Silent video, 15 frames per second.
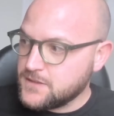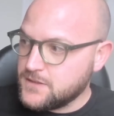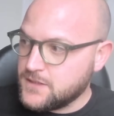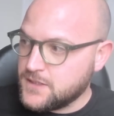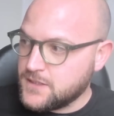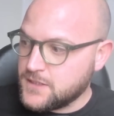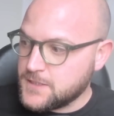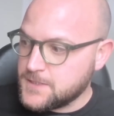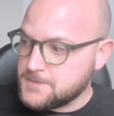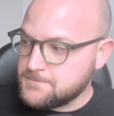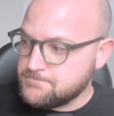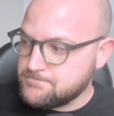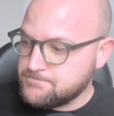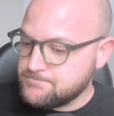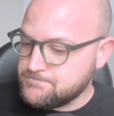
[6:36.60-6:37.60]

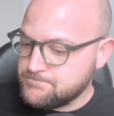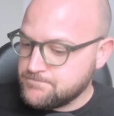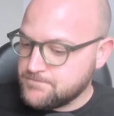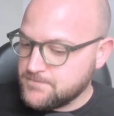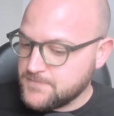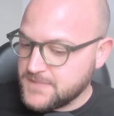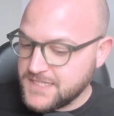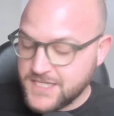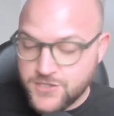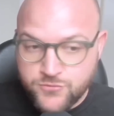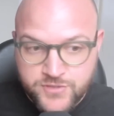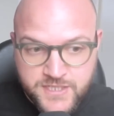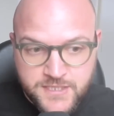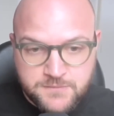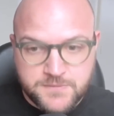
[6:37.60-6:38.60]
theory